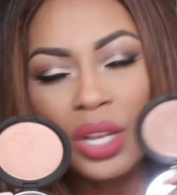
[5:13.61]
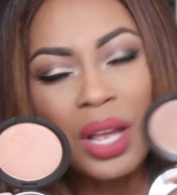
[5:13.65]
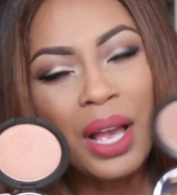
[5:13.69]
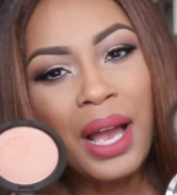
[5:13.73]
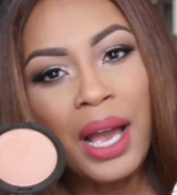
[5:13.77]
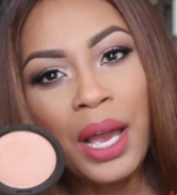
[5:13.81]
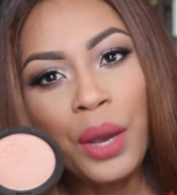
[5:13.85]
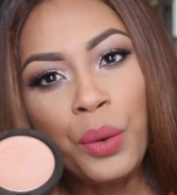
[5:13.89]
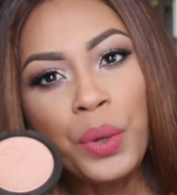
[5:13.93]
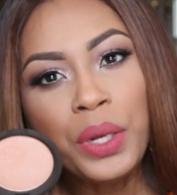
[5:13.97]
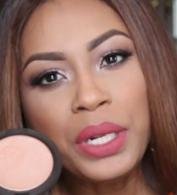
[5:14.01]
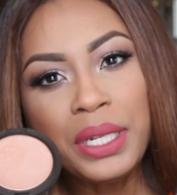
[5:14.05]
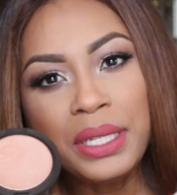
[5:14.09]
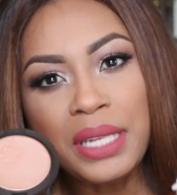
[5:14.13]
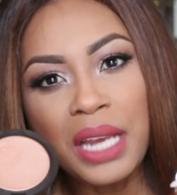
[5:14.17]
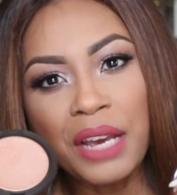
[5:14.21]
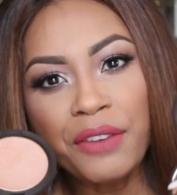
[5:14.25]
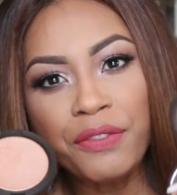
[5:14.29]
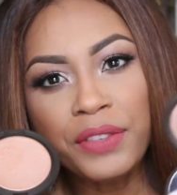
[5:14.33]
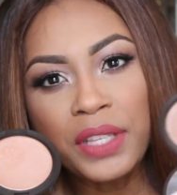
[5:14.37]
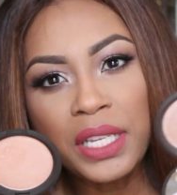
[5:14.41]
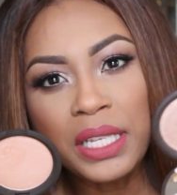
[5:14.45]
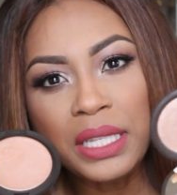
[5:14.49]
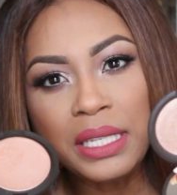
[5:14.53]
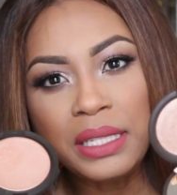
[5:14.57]
I would
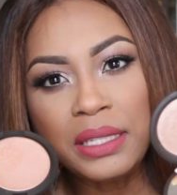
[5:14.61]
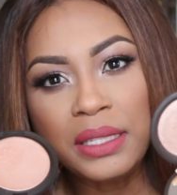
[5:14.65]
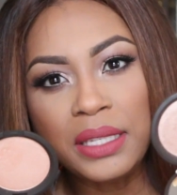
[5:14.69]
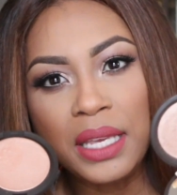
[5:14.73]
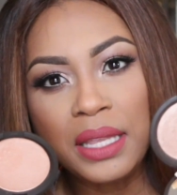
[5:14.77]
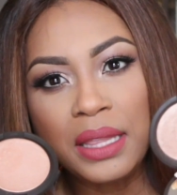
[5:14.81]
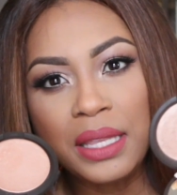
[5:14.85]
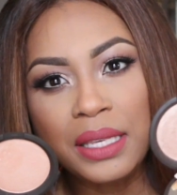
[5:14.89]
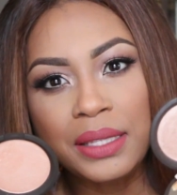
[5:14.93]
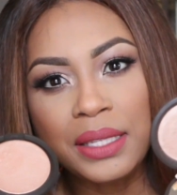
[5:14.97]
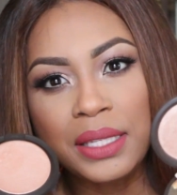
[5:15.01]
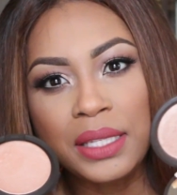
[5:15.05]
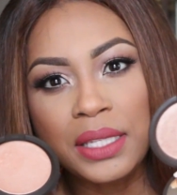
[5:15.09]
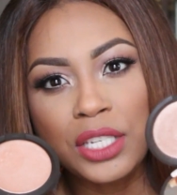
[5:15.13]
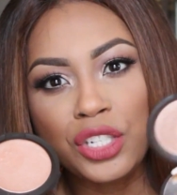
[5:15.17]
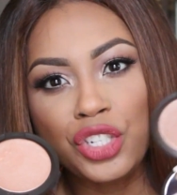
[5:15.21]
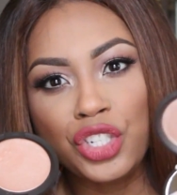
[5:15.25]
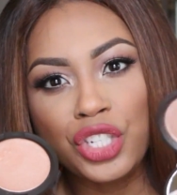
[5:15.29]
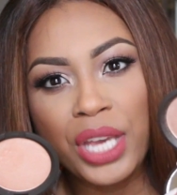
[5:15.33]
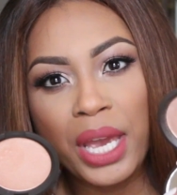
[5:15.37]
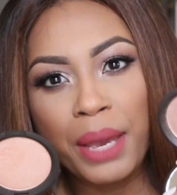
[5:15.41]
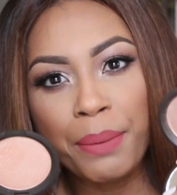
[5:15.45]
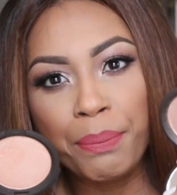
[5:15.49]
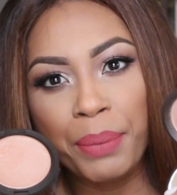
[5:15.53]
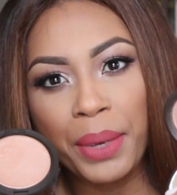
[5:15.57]
definitely say this is a
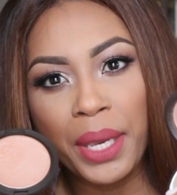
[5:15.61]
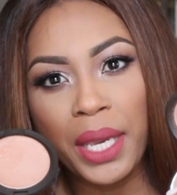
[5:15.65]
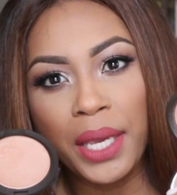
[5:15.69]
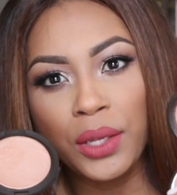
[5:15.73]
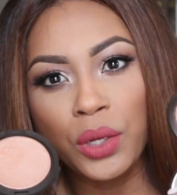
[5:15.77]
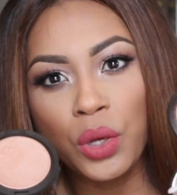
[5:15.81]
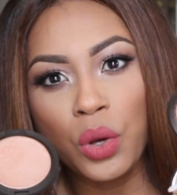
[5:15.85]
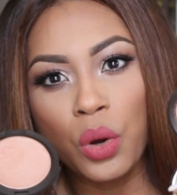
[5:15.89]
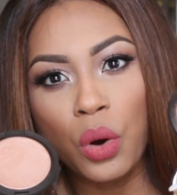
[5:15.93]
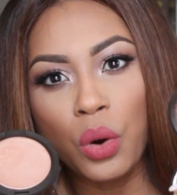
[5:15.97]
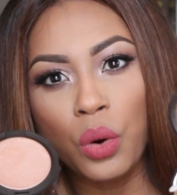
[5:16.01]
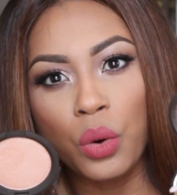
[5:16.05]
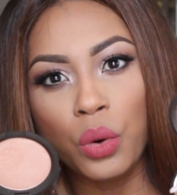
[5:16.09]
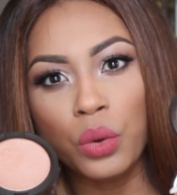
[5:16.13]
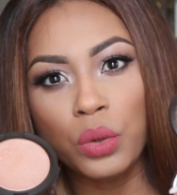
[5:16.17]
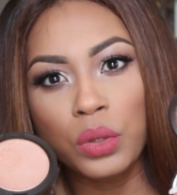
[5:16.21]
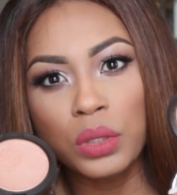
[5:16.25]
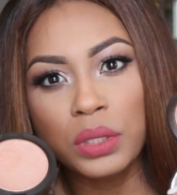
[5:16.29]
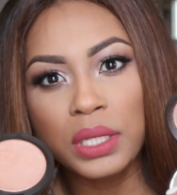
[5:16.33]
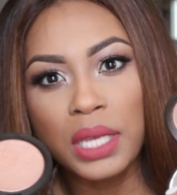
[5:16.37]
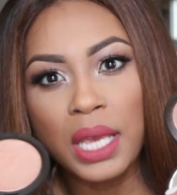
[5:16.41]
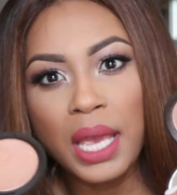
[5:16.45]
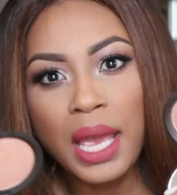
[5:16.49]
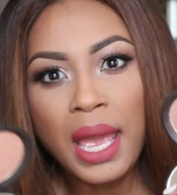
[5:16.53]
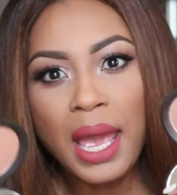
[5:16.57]
champagne
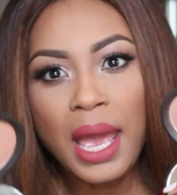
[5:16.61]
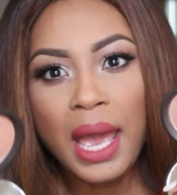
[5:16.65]
gold.